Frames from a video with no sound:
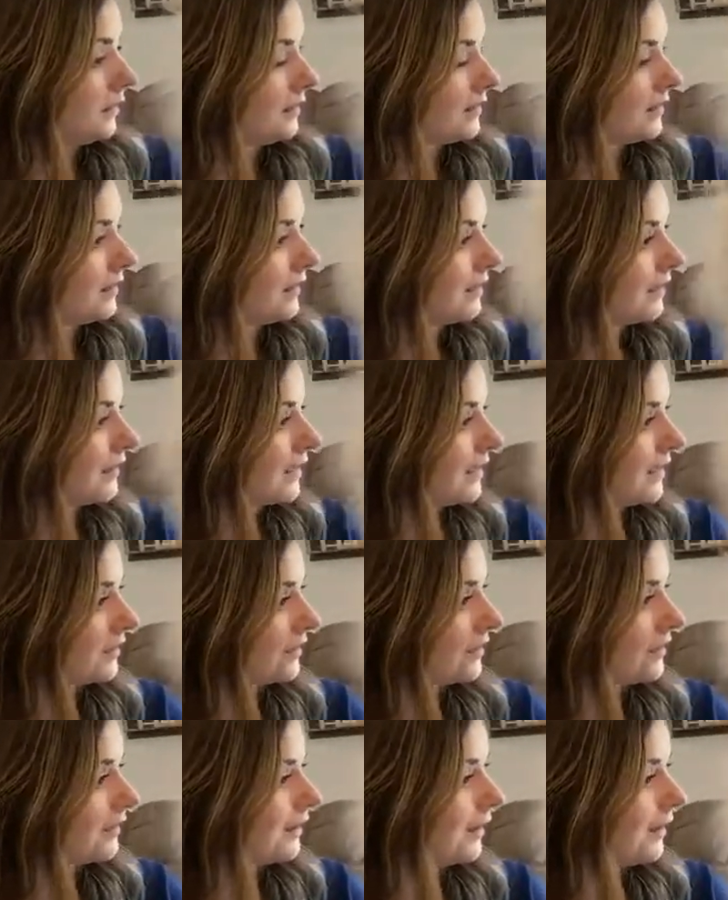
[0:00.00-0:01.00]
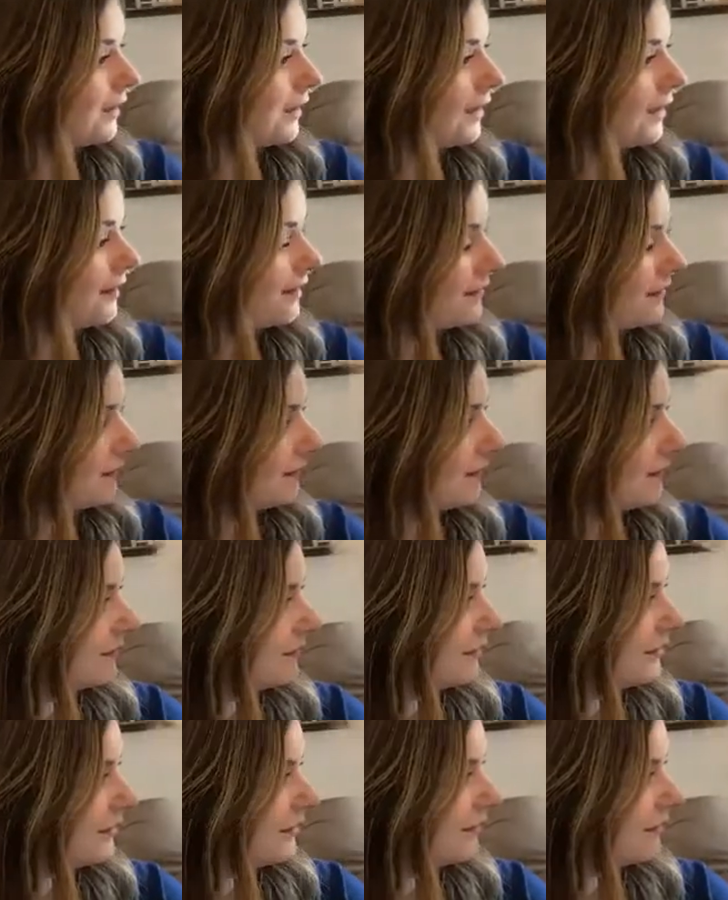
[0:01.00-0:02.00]
Really, God?
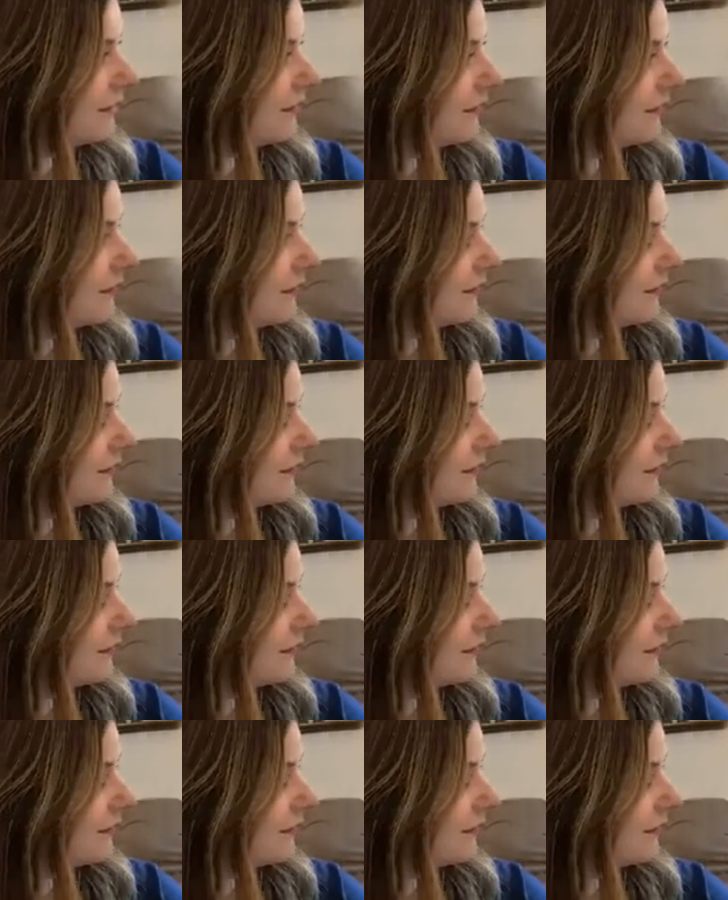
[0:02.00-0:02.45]
Whoa.